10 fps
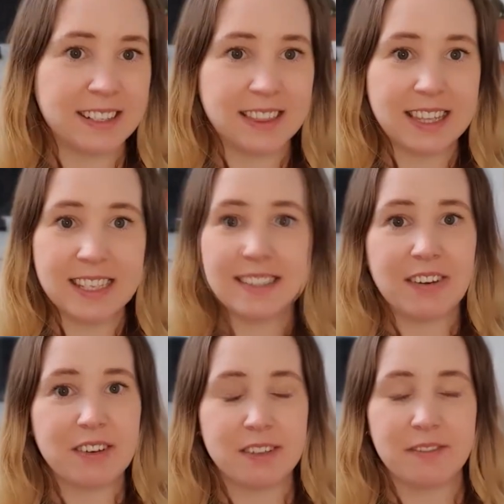This
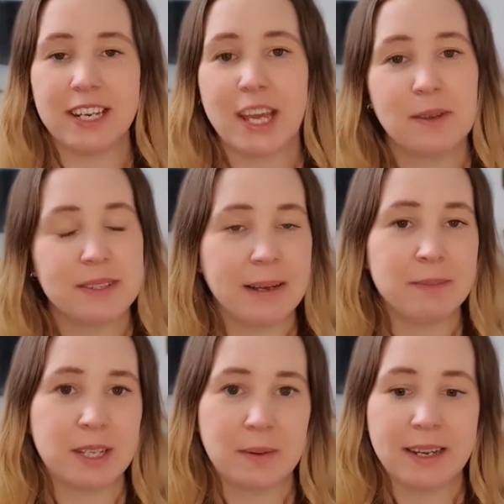series of videos that I'm
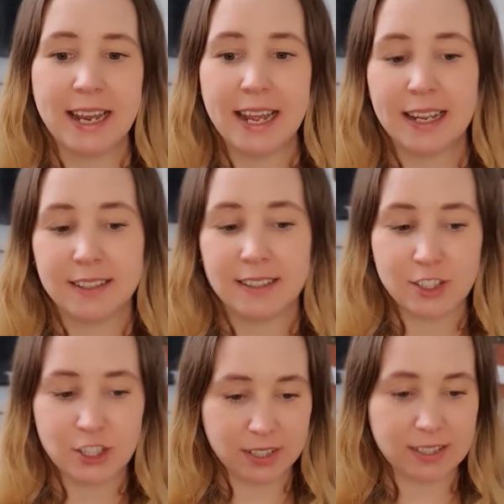doing is
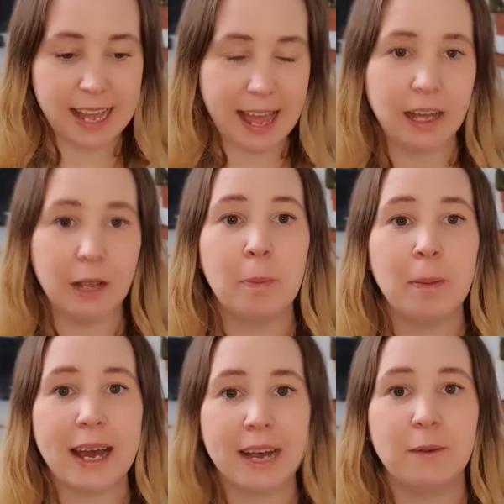just to help
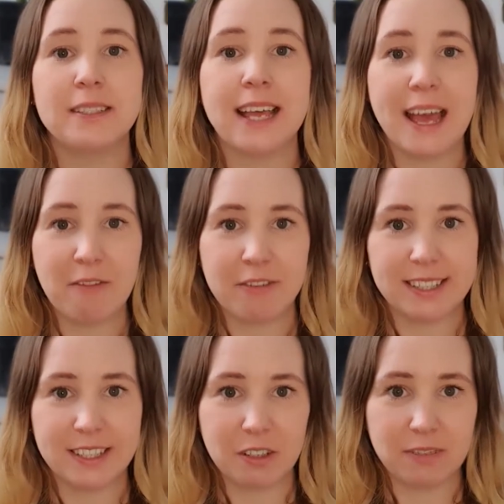out every
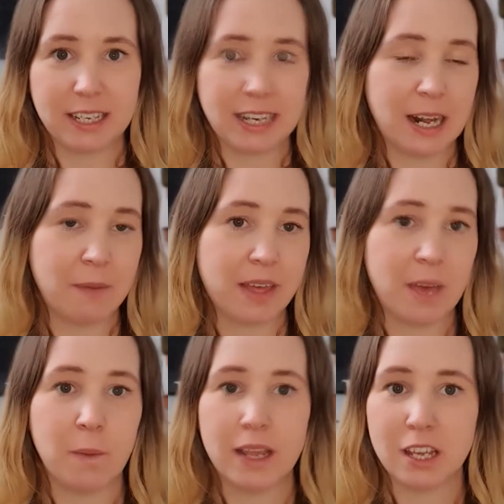single vegan out there,
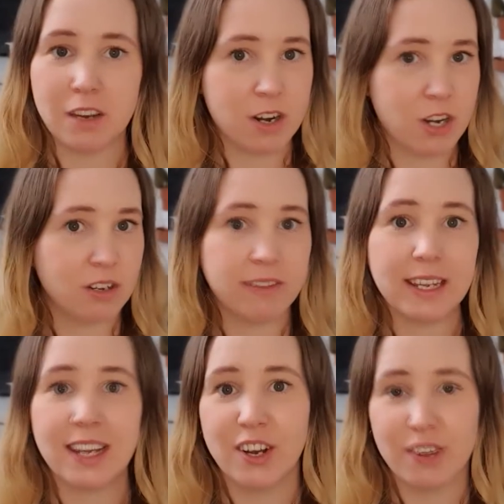whether you're a new
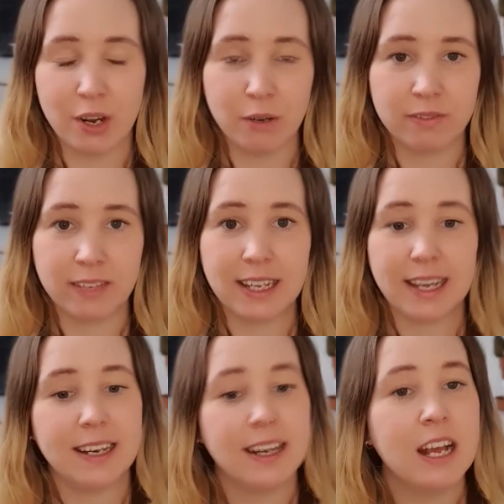vegan or an old
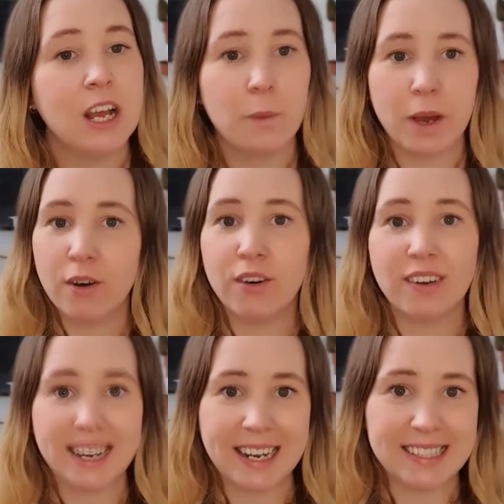vegan. We're all
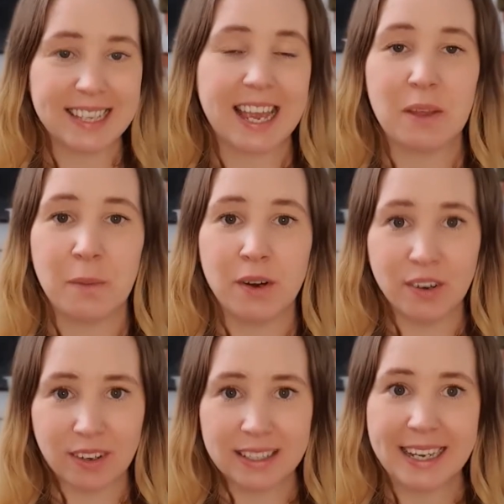in it together, we're
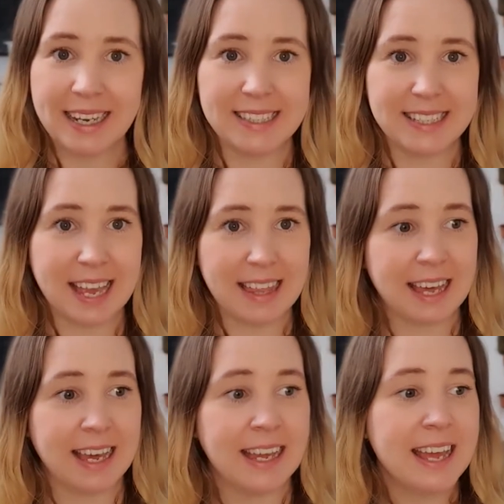all learning
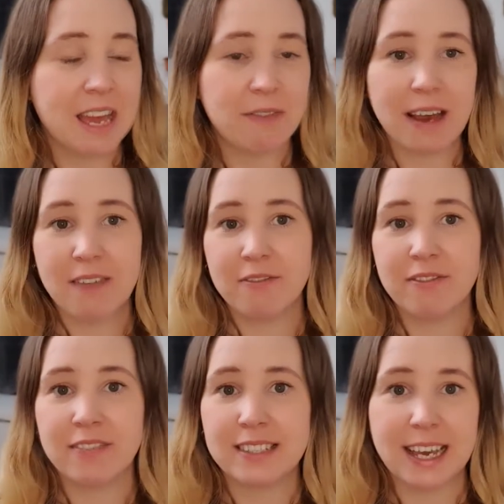together. If I've
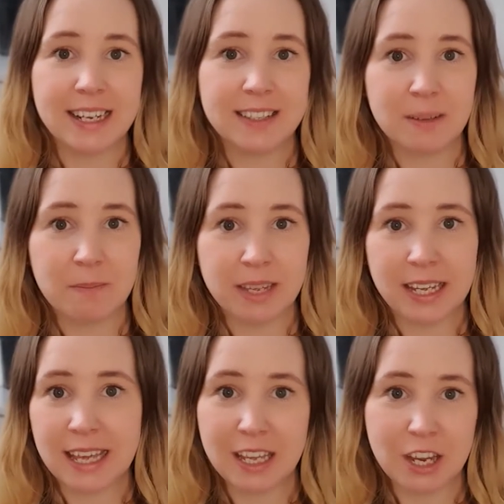said something
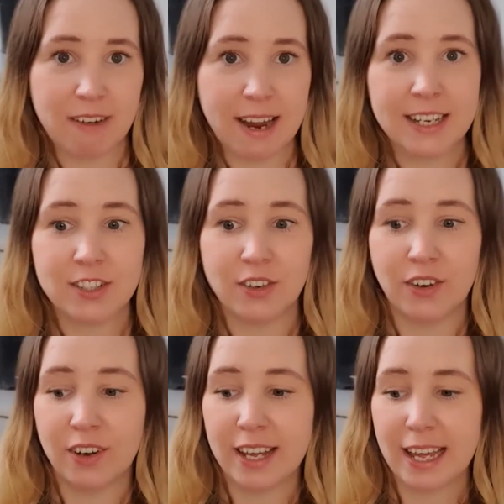incorrect
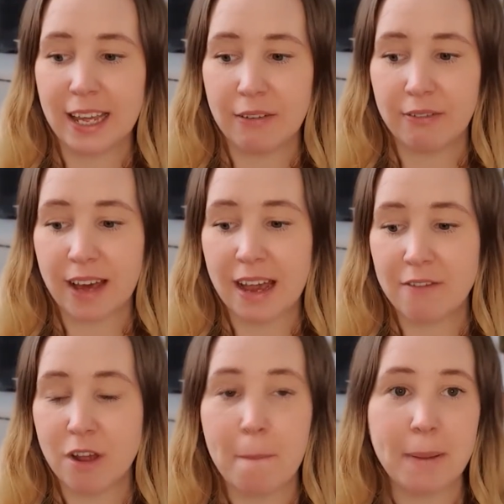or if I've
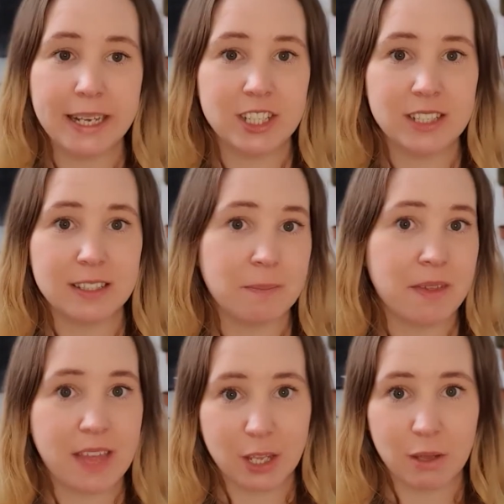not mentioned something
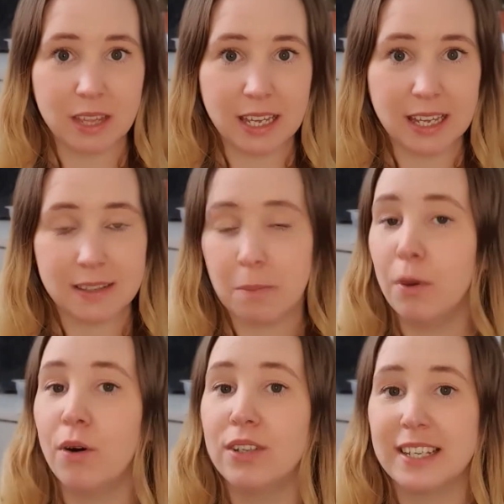that you think is
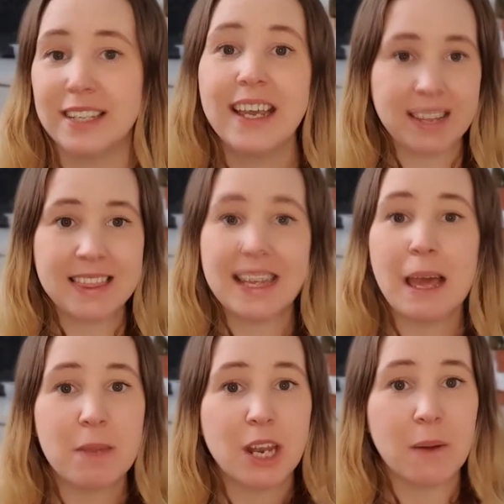important, then
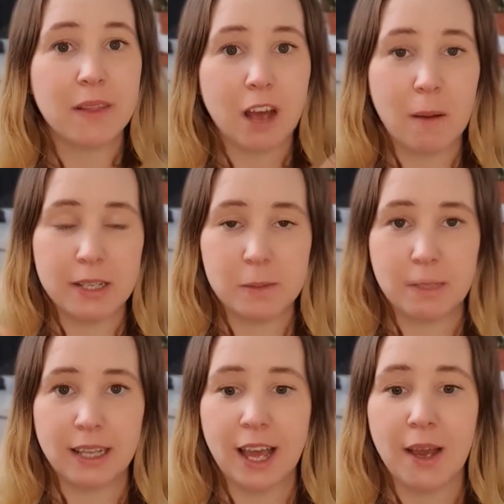let me know in the comments
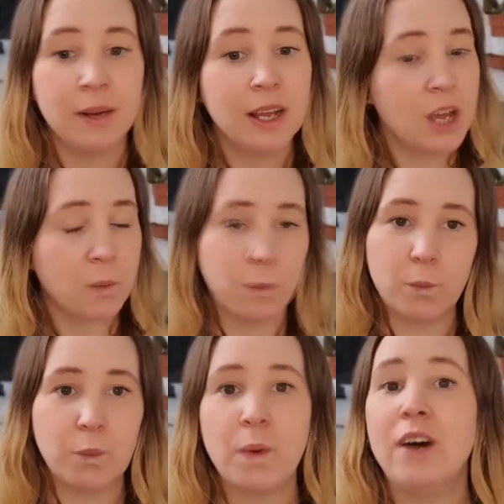below.
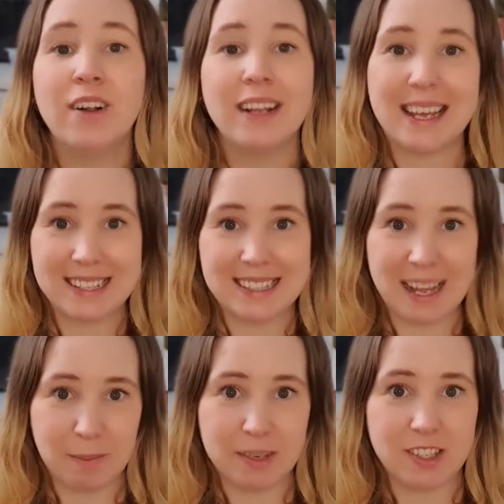We're all here to
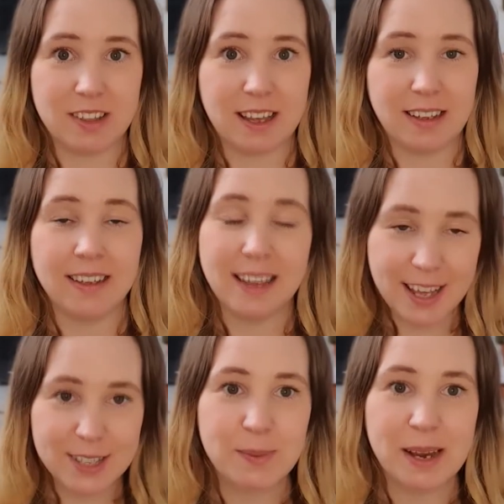help each other,
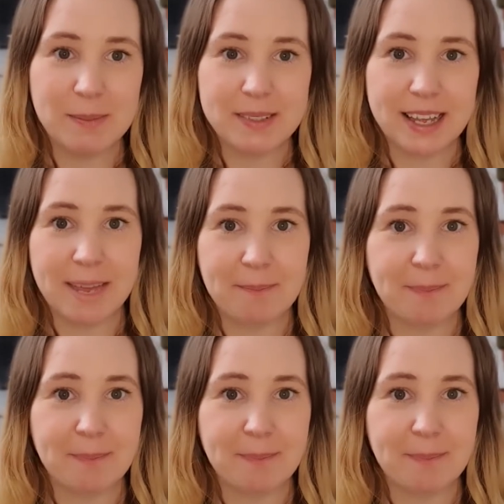is what I'm saying.